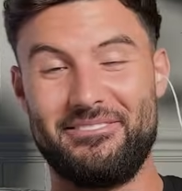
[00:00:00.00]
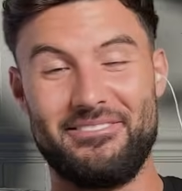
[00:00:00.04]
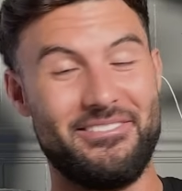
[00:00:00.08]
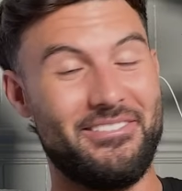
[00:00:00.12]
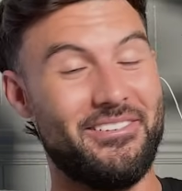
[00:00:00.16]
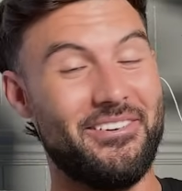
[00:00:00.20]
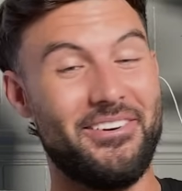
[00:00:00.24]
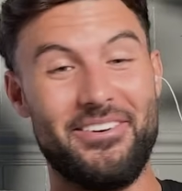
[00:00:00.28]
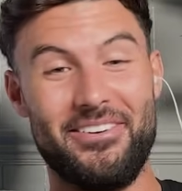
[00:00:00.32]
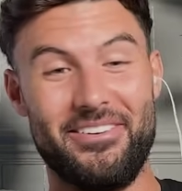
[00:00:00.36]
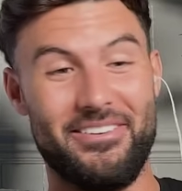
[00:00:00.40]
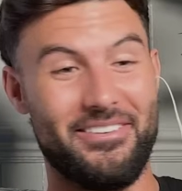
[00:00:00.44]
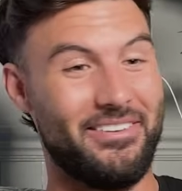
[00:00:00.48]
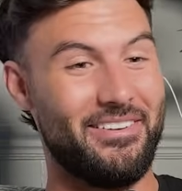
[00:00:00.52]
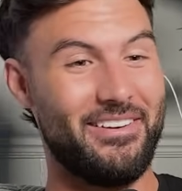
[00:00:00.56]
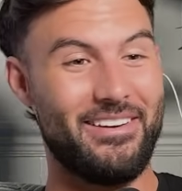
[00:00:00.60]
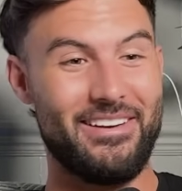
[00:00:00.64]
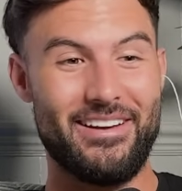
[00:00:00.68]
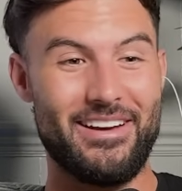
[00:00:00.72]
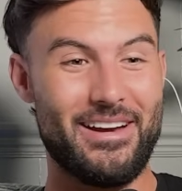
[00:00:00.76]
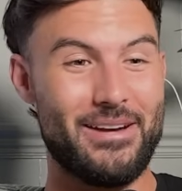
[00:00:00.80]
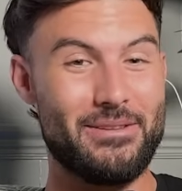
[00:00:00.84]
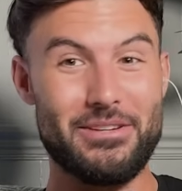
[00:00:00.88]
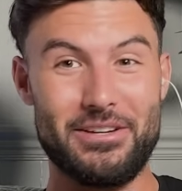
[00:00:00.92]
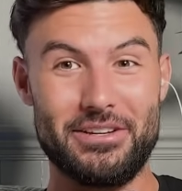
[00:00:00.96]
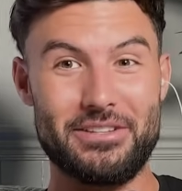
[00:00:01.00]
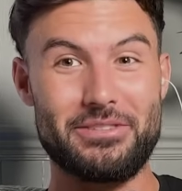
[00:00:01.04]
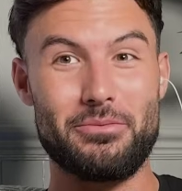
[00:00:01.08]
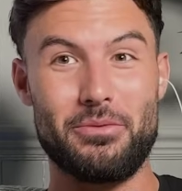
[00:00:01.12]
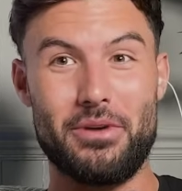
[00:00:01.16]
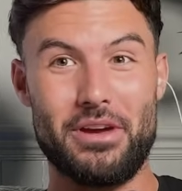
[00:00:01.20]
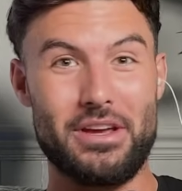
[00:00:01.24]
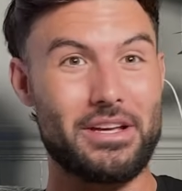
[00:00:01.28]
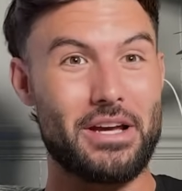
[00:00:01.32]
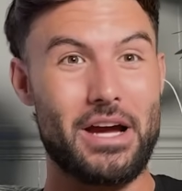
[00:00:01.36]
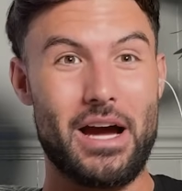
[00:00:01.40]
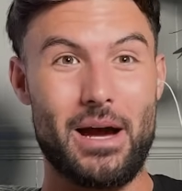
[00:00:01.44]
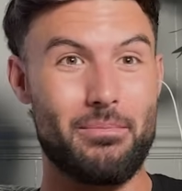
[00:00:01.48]
No.
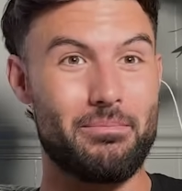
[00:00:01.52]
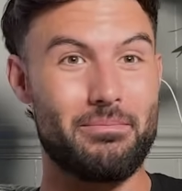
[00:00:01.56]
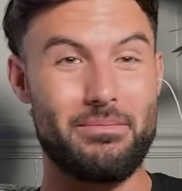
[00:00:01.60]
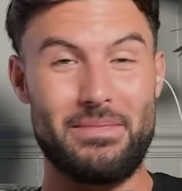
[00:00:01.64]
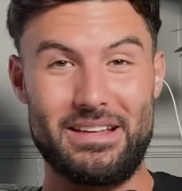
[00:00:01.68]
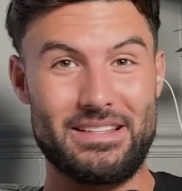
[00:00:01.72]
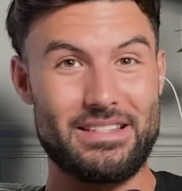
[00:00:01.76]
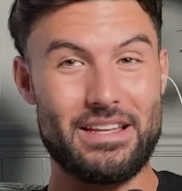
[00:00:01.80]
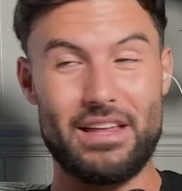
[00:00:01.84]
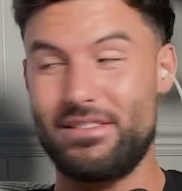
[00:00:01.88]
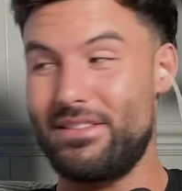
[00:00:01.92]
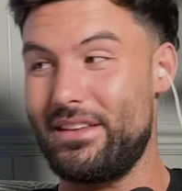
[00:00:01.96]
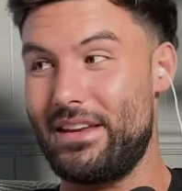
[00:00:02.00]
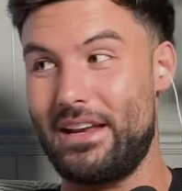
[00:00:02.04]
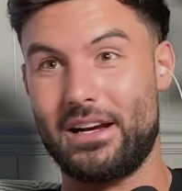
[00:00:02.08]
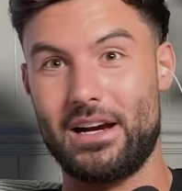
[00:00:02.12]
It means nothing.